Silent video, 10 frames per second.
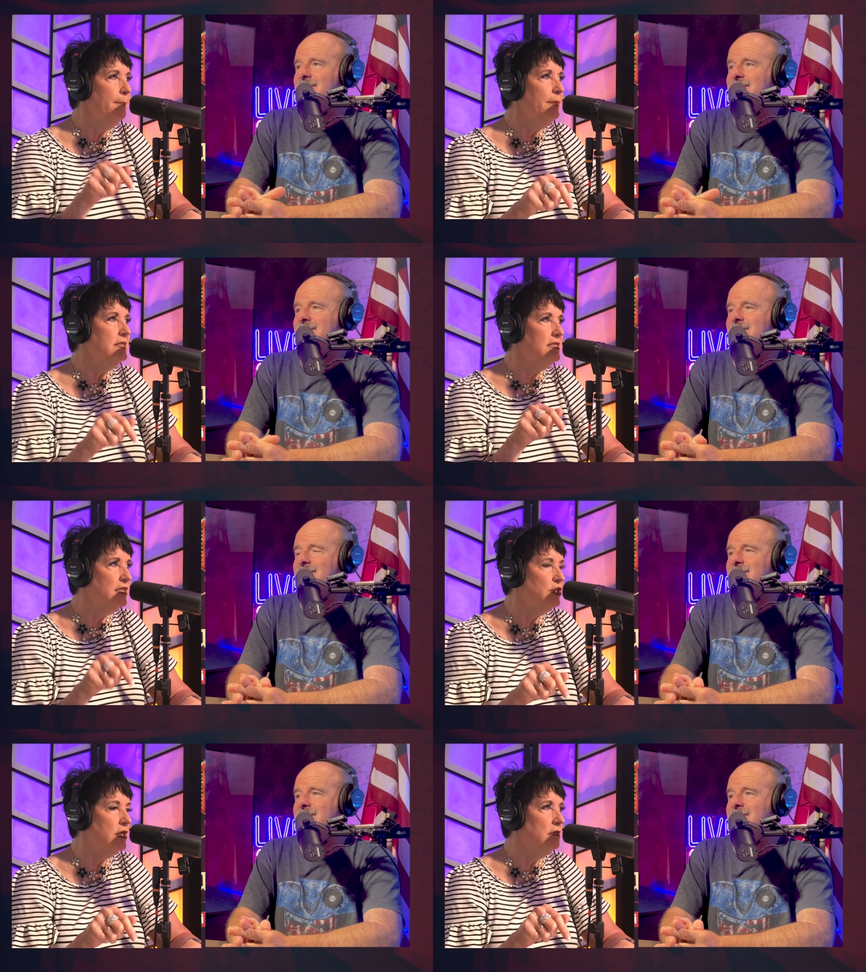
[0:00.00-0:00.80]

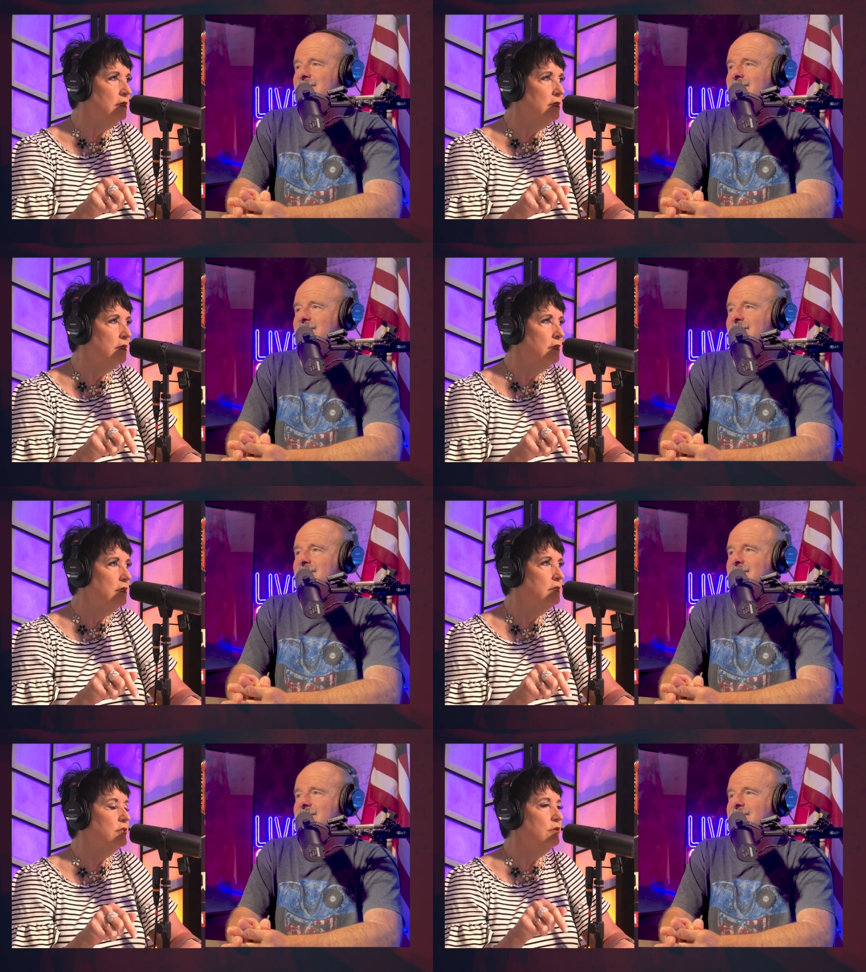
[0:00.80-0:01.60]
Speaker 1: position
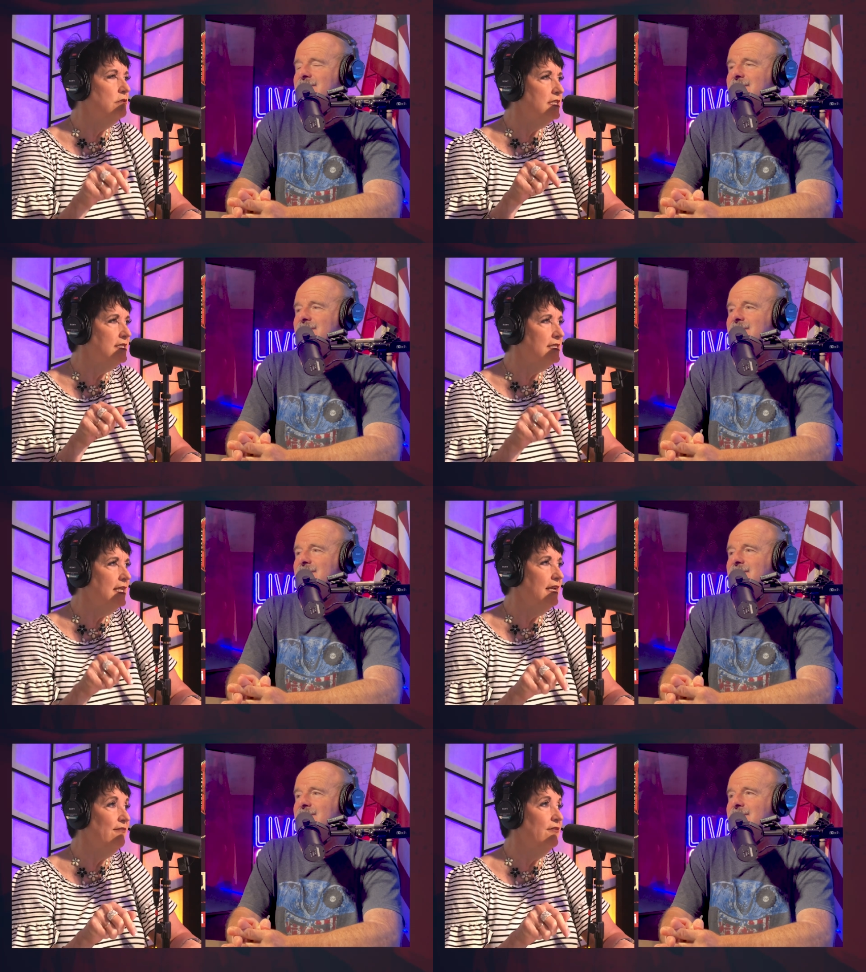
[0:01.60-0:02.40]
to
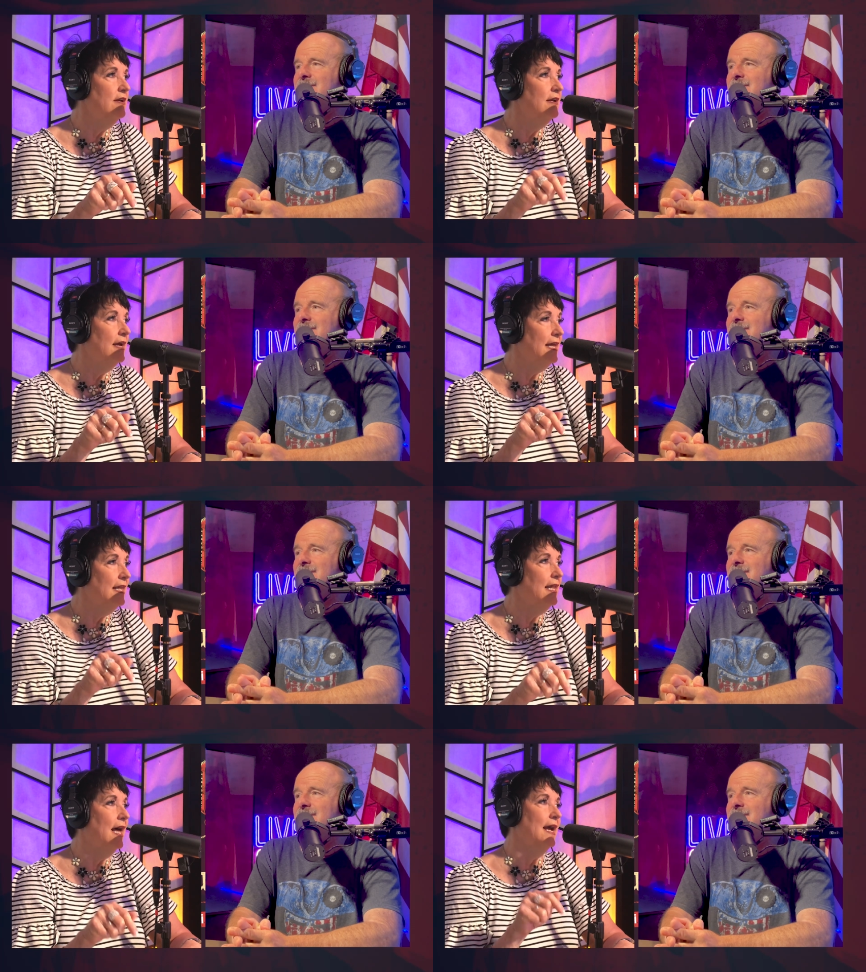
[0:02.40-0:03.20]
deceive
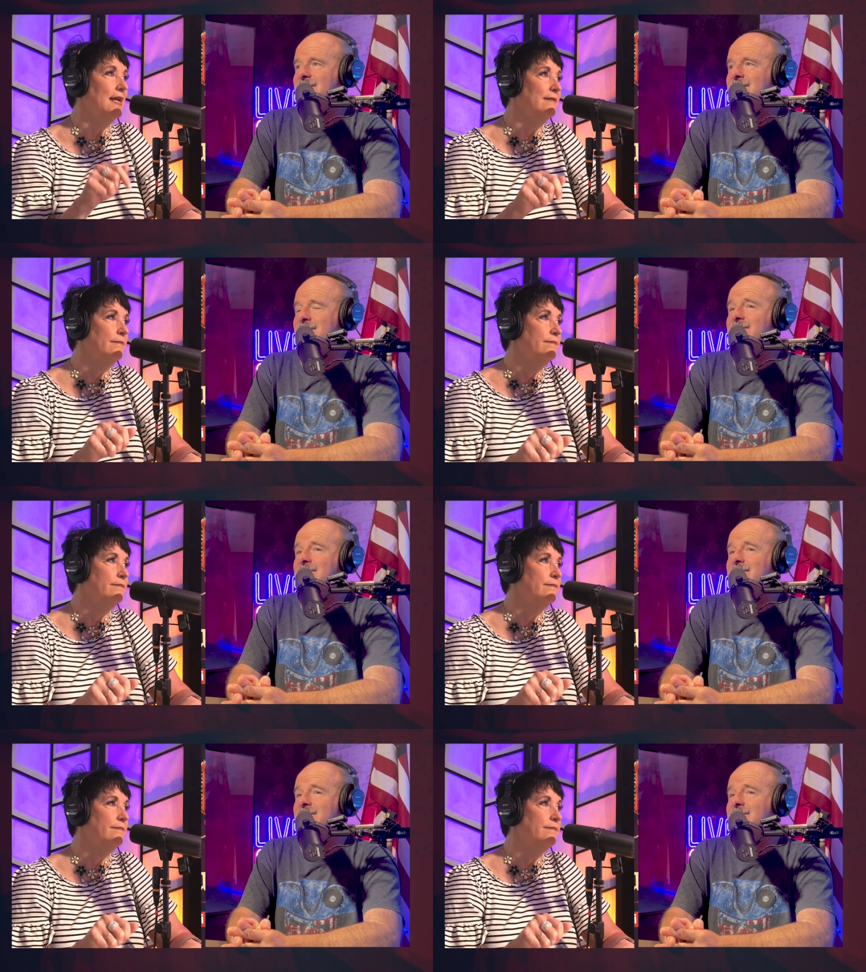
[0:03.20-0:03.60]
and lie.